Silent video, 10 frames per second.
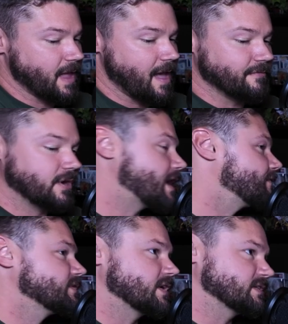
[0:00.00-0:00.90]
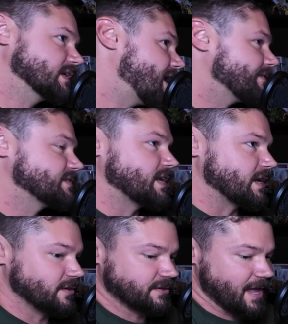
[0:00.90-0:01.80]
Every adversary is going to have a
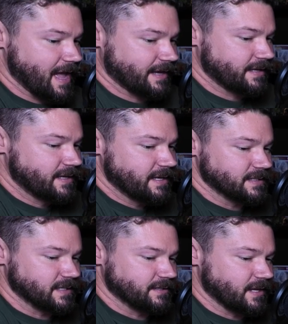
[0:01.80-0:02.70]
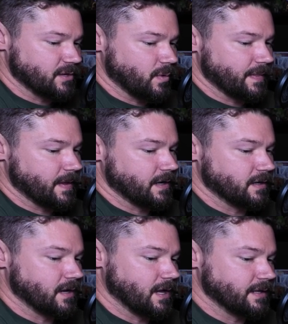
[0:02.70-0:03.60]
standard attack. It's going to tell you what
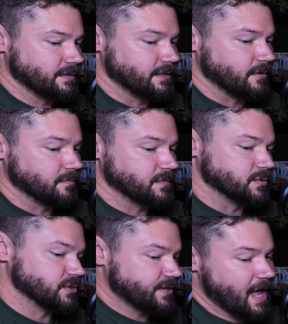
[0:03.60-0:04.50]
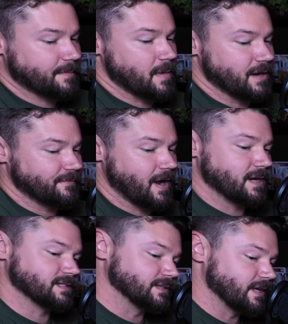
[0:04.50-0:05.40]
their, use your attack modifier.
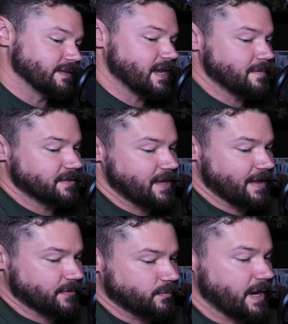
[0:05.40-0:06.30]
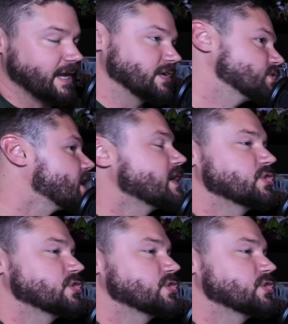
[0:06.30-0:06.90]
It's going to tell you the name of the attack, the range.